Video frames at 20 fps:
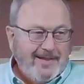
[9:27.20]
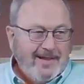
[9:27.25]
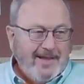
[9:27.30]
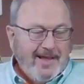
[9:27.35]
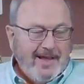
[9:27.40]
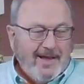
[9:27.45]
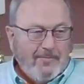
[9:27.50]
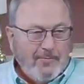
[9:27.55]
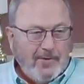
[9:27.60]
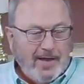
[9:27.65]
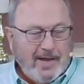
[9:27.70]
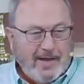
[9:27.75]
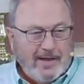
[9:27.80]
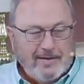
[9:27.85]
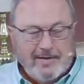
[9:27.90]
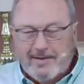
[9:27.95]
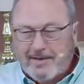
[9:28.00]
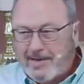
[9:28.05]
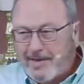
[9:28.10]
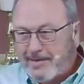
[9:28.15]

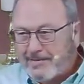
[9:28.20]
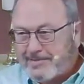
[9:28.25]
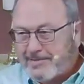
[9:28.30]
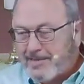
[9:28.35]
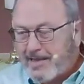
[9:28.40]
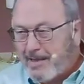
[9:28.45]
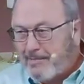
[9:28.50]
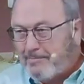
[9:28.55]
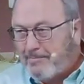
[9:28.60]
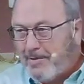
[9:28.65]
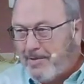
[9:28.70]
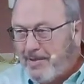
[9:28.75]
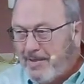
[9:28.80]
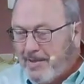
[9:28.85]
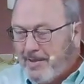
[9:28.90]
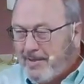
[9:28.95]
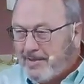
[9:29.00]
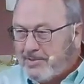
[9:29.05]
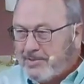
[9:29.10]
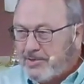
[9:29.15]
when some
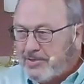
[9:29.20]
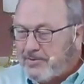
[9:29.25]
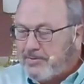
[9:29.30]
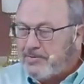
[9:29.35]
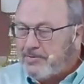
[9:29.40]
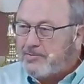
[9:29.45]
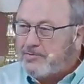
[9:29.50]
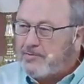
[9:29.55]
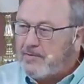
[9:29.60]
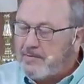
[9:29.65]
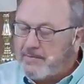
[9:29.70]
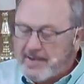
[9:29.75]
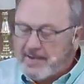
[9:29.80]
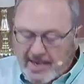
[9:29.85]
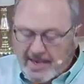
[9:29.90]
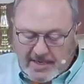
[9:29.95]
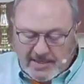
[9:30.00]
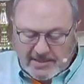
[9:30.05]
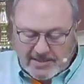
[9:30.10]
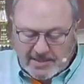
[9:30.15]
Jews from
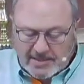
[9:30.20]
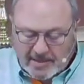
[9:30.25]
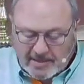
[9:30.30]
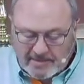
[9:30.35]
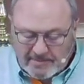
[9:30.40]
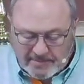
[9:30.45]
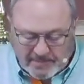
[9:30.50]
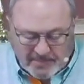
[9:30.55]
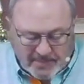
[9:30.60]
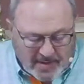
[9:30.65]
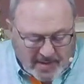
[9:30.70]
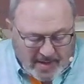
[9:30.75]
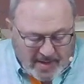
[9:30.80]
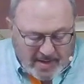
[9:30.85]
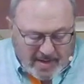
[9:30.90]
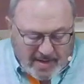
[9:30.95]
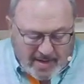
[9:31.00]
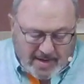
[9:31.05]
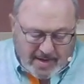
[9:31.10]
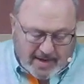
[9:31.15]
Asia,
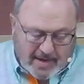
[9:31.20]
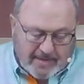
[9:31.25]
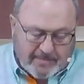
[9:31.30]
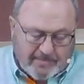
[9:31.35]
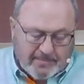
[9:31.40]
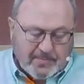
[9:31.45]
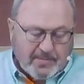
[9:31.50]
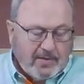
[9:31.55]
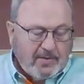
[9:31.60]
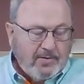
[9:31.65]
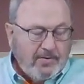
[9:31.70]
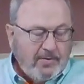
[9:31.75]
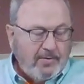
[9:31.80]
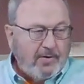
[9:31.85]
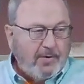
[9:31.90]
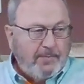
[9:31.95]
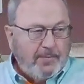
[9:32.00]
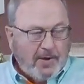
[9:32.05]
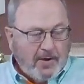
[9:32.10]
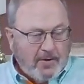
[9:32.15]
who
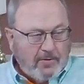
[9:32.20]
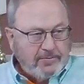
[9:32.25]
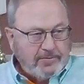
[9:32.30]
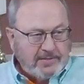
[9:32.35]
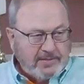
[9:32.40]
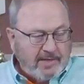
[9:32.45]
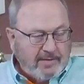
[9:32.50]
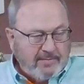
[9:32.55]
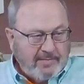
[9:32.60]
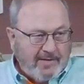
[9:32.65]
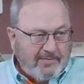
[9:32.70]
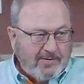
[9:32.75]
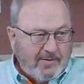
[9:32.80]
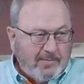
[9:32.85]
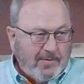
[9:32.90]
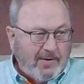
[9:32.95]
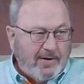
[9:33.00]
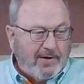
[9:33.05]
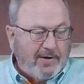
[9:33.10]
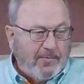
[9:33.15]
opposed him
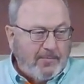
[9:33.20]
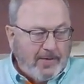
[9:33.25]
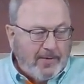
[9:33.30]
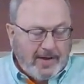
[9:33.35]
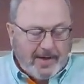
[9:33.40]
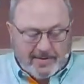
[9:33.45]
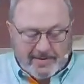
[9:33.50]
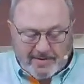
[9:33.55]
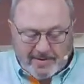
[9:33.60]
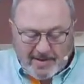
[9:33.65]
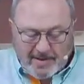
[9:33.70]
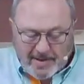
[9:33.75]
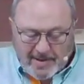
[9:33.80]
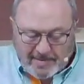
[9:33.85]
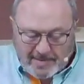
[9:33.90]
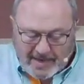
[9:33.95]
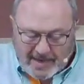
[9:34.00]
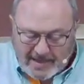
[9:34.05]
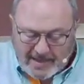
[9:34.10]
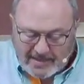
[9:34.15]
everywhere he went,
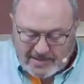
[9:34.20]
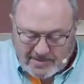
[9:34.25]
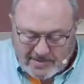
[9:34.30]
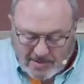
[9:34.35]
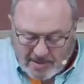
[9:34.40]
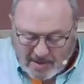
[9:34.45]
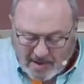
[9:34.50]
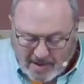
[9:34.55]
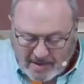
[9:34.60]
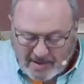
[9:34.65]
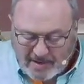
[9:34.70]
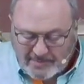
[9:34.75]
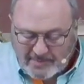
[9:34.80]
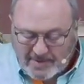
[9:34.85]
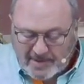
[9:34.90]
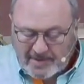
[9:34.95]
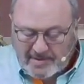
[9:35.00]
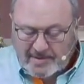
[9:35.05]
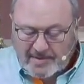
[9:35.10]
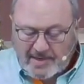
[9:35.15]
they saw him
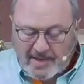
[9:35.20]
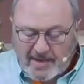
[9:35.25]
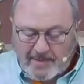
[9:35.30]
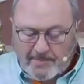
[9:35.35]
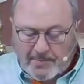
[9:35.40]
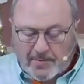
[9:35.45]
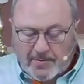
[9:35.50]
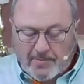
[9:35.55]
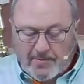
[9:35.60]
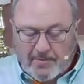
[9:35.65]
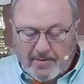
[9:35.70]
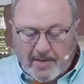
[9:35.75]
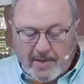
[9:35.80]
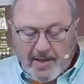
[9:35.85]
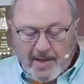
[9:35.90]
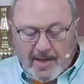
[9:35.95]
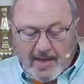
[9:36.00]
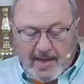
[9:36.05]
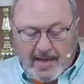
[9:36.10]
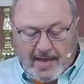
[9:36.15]
in the temple,
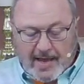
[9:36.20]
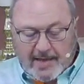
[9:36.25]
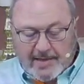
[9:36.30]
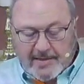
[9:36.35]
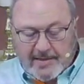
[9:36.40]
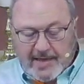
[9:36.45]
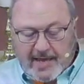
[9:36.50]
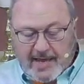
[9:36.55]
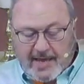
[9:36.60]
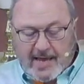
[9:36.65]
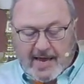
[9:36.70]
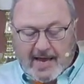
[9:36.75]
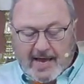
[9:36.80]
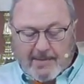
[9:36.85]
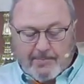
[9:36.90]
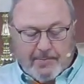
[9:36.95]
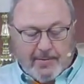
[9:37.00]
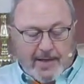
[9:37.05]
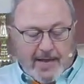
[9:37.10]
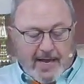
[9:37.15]
and they had
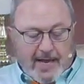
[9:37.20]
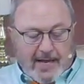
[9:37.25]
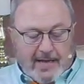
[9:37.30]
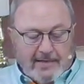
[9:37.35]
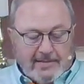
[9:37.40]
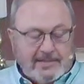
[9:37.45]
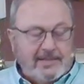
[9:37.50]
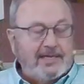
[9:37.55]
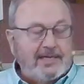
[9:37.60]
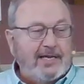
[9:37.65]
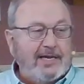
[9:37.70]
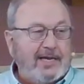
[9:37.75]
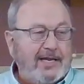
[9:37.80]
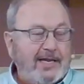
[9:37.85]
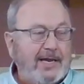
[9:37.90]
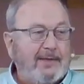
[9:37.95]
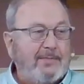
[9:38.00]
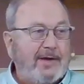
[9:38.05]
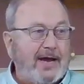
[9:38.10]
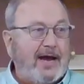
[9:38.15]
plans to get
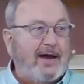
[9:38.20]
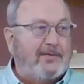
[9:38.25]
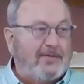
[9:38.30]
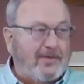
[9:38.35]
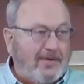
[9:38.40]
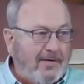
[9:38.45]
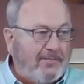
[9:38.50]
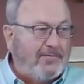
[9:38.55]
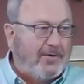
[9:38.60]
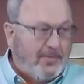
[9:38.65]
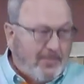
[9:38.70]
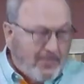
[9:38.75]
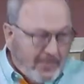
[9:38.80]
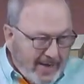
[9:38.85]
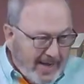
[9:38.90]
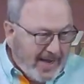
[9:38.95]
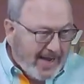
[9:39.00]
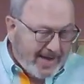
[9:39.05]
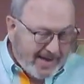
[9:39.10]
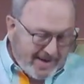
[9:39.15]
him out of the
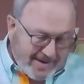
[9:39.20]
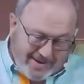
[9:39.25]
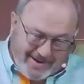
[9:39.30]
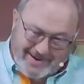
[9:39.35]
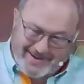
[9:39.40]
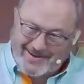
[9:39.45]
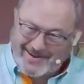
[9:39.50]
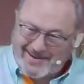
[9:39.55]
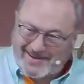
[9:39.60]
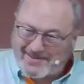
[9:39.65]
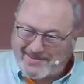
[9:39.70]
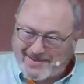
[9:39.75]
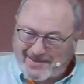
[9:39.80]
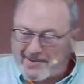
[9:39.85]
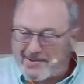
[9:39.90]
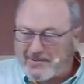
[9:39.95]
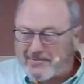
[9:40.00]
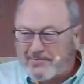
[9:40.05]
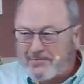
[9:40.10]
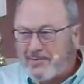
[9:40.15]
way. I thought
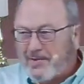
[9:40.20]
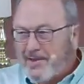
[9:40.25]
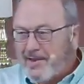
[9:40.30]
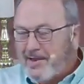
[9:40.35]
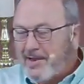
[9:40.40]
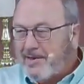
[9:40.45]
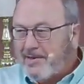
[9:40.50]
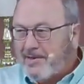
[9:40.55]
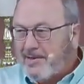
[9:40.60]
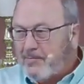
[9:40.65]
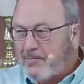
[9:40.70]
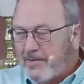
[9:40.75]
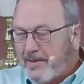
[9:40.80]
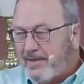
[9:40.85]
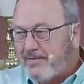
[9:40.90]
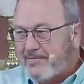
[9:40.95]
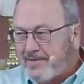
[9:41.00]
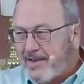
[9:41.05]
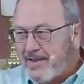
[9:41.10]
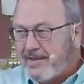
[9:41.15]
that was a neat way of
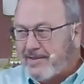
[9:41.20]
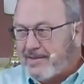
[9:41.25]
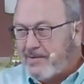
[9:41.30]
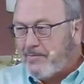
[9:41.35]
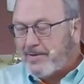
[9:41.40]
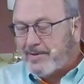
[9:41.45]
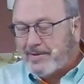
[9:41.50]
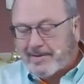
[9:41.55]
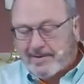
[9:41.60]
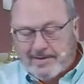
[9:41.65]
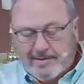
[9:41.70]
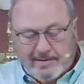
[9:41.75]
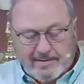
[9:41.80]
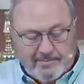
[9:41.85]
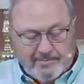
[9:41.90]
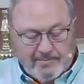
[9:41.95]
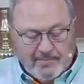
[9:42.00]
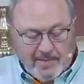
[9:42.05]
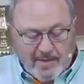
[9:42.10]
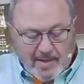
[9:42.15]
saying they wanted to kill
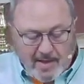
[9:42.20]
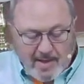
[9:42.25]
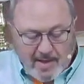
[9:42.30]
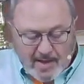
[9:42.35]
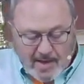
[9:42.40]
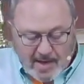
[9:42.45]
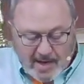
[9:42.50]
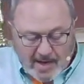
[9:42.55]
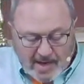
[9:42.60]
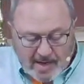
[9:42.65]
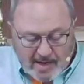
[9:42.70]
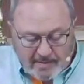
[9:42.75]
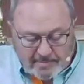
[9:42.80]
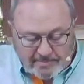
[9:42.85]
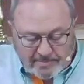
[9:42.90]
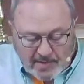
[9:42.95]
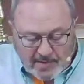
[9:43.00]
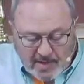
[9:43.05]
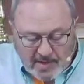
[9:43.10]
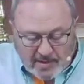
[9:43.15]
him.
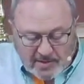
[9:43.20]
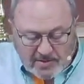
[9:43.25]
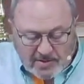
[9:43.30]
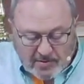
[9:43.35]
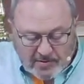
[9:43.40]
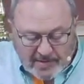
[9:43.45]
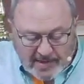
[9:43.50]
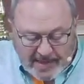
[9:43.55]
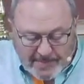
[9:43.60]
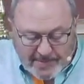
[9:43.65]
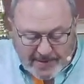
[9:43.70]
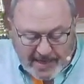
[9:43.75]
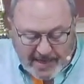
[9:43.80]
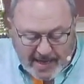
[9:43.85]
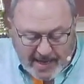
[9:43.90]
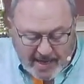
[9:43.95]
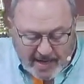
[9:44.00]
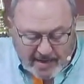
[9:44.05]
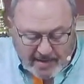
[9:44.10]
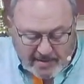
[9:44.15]
So they
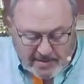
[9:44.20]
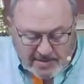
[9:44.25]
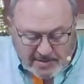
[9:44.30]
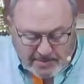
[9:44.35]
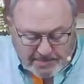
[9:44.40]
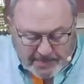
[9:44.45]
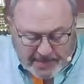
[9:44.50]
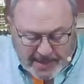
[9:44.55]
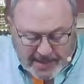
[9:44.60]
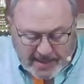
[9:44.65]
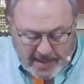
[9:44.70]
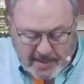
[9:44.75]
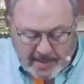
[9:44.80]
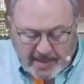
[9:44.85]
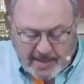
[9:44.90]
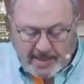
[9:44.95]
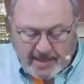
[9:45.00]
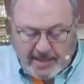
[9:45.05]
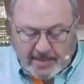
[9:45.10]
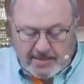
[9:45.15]
began speaking
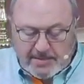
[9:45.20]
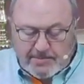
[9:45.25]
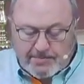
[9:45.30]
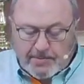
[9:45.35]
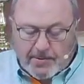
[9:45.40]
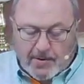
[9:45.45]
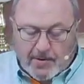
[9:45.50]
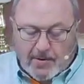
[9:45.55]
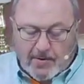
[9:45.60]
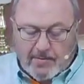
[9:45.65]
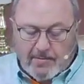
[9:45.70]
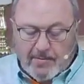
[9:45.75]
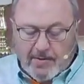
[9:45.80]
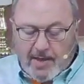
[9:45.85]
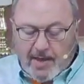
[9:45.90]
against Paul,